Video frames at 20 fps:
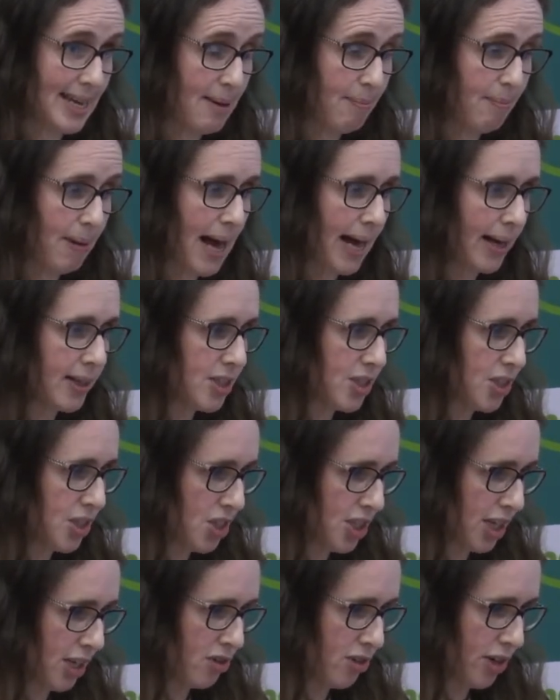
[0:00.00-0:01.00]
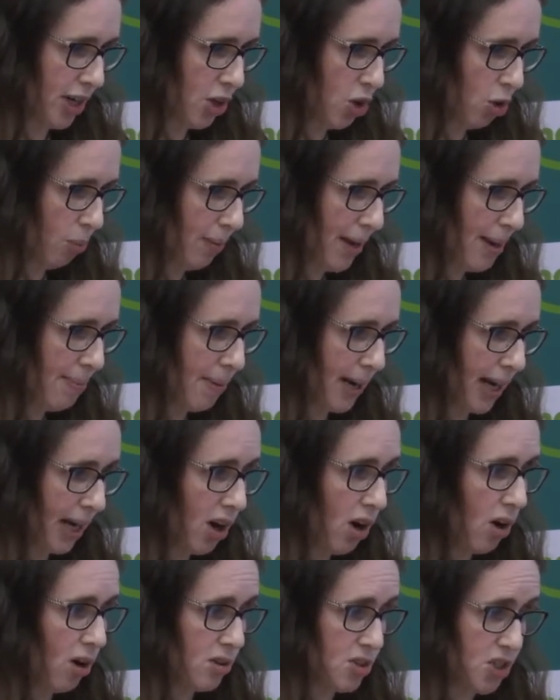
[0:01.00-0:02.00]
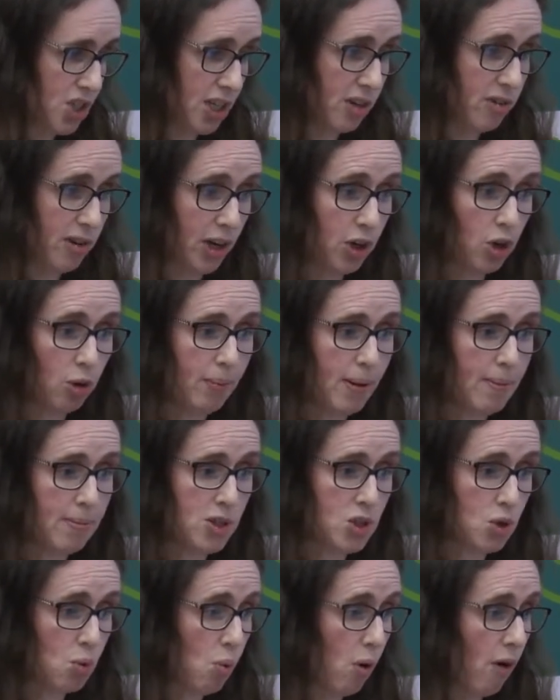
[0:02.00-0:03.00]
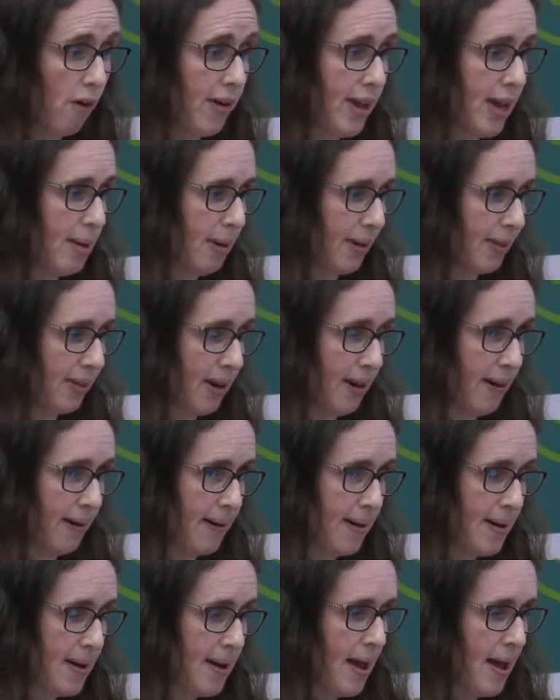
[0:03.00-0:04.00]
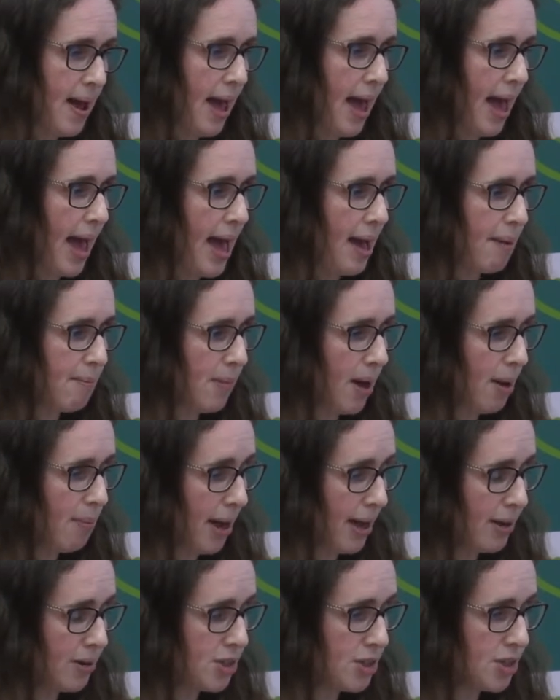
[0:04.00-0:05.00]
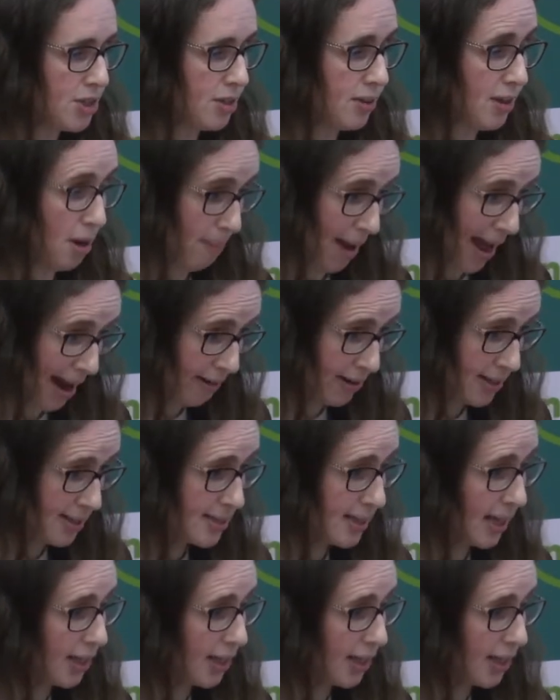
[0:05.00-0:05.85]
impact children and young people and cause children and young people to worry about their parents.